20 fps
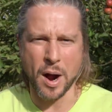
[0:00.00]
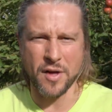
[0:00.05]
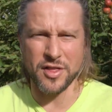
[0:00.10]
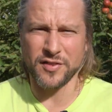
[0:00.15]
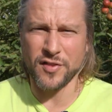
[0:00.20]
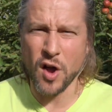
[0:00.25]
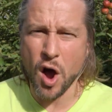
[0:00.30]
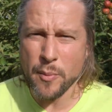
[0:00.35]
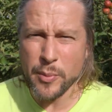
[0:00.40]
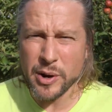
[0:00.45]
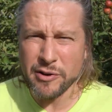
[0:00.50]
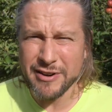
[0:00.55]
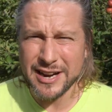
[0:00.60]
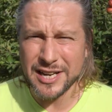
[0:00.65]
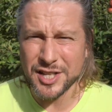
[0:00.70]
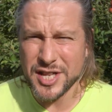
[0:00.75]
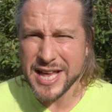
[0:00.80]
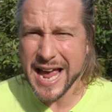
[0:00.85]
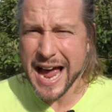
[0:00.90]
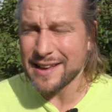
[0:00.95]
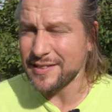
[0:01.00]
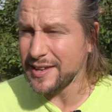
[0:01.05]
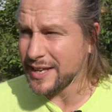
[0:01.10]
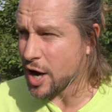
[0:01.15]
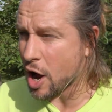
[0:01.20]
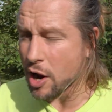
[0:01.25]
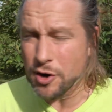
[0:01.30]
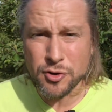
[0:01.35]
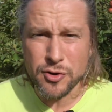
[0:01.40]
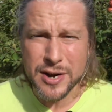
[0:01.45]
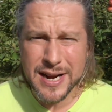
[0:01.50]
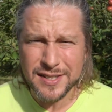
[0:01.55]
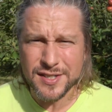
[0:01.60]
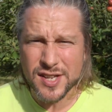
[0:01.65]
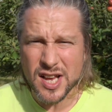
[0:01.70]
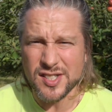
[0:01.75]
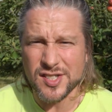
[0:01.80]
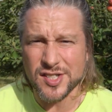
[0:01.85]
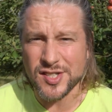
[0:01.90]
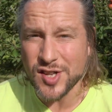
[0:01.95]
By the time we reached the
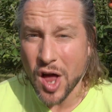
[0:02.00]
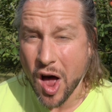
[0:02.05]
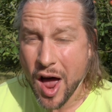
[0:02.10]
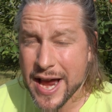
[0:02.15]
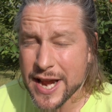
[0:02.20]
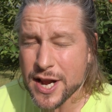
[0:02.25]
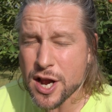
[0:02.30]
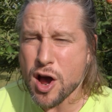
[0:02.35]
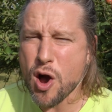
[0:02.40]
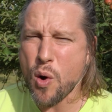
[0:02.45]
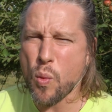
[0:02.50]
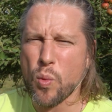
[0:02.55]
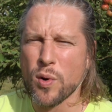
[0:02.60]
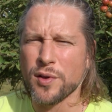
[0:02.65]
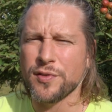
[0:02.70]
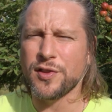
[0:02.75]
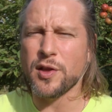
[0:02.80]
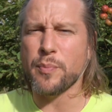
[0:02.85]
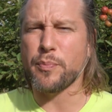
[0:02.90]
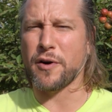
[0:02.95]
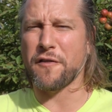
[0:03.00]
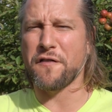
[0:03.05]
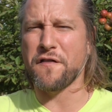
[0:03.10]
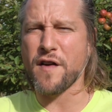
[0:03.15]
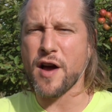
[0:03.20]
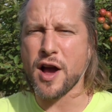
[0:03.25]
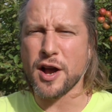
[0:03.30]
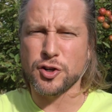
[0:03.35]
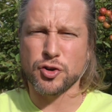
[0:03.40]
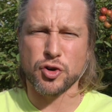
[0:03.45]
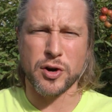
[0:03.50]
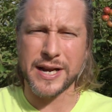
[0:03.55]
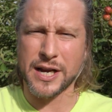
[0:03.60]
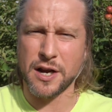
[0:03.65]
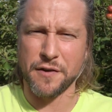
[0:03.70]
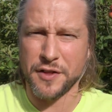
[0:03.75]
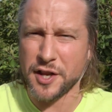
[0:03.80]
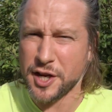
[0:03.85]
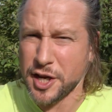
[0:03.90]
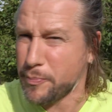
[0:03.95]
1800s, cider was the preferred
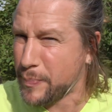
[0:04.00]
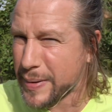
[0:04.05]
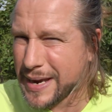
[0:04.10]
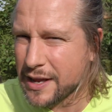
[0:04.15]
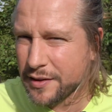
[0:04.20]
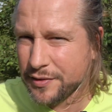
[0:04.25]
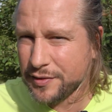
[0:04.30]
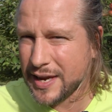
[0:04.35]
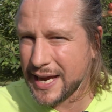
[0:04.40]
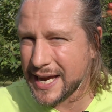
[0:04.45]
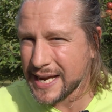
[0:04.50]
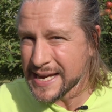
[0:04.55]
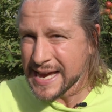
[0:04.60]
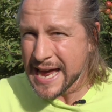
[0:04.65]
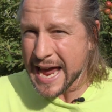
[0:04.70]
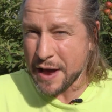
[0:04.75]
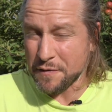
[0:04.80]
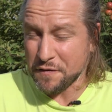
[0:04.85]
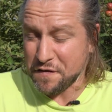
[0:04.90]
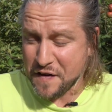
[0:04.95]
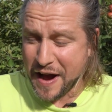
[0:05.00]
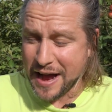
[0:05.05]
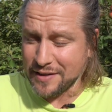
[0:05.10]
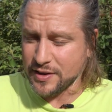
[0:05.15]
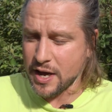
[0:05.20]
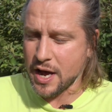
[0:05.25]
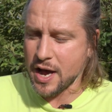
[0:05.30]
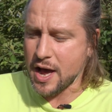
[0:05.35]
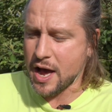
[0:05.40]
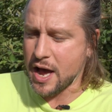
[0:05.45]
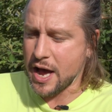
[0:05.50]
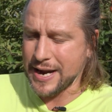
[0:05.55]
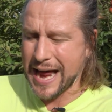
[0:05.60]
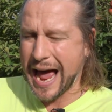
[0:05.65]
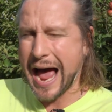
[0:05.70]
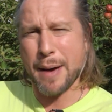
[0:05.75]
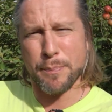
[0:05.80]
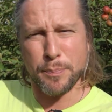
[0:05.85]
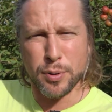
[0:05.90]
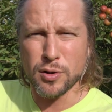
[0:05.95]
drink of the nobility. In fact, uh, an
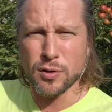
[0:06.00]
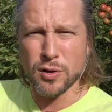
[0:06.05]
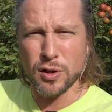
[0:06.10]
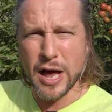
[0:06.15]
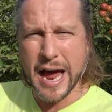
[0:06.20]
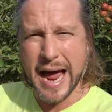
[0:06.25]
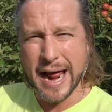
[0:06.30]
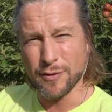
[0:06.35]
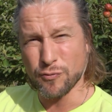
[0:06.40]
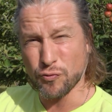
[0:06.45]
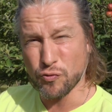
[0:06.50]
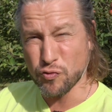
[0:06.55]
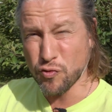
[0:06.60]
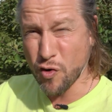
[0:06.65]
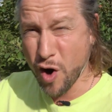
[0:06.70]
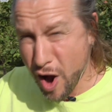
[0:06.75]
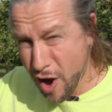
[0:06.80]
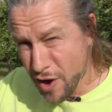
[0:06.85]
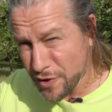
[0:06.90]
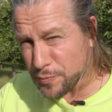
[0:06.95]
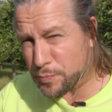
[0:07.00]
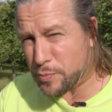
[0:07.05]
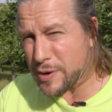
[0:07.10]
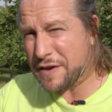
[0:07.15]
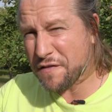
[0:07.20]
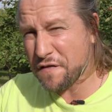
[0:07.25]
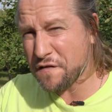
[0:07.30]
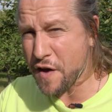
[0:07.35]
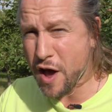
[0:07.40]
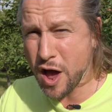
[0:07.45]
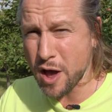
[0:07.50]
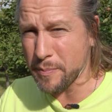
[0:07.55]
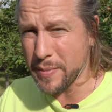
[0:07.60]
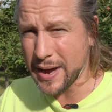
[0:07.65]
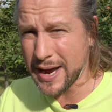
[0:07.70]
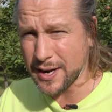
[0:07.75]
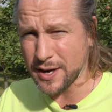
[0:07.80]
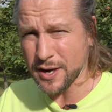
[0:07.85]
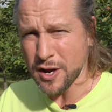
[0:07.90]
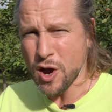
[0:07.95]
apple and raspberry
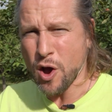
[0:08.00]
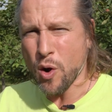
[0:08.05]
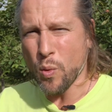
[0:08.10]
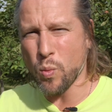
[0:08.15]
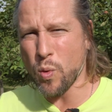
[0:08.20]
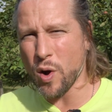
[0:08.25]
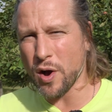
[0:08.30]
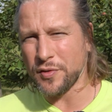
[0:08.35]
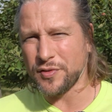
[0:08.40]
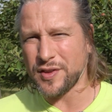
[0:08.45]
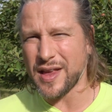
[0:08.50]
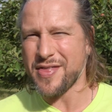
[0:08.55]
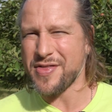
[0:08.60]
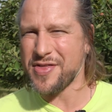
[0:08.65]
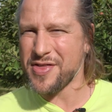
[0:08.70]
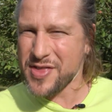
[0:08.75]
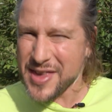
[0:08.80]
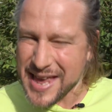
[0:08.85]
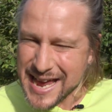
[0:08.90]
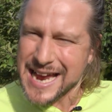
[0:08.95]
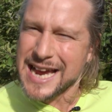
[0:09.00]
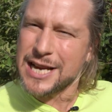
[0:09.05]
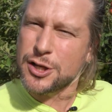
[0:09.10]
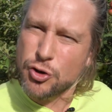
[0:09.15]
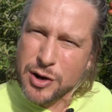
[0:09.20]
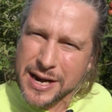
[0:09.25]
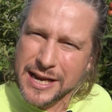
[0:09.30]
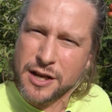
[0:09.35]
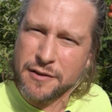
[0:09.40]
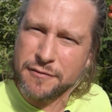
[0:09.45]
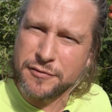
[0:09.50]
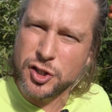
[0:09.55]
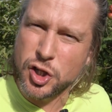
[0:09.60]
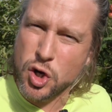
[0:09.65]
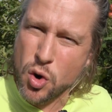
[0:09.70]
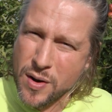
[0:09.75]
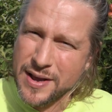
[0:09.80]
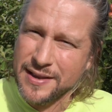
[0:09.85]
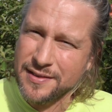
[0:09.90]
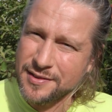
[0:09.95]
ferment was the drink of
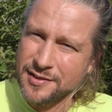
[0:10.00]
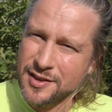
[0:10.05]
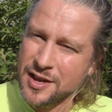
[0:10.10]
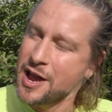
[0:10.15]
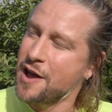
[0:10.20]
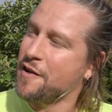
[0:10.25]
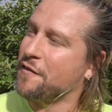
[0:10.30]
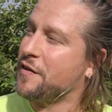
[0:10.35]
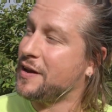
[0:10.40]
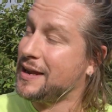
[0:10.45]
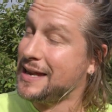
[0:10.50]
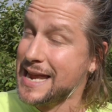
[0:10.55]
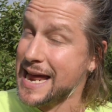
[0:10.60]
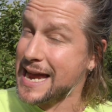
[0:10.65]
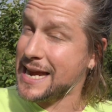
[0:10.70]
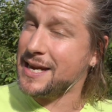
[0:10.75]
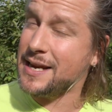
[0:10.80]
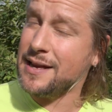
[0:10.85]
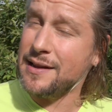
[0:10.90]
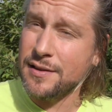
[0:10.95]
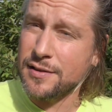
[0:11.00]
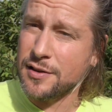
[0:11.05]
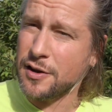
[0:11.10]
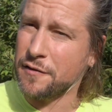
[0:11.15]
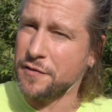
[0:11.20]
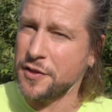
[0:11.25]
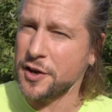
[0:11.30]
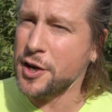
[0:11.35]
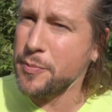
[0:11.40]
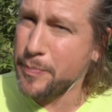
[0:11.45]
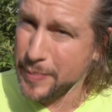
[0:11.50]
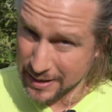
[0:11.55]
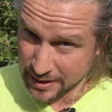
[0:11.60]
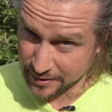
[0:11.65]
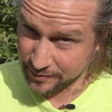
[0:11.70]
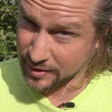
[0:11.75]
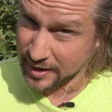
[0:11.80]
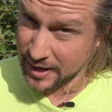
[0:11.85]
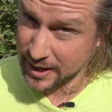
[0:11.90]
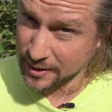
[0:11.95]
choice for ladies of the
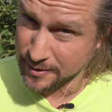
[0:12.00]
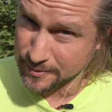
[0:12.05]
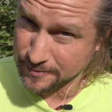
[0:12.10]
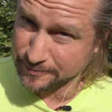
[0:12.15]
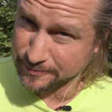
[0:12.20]
nobility.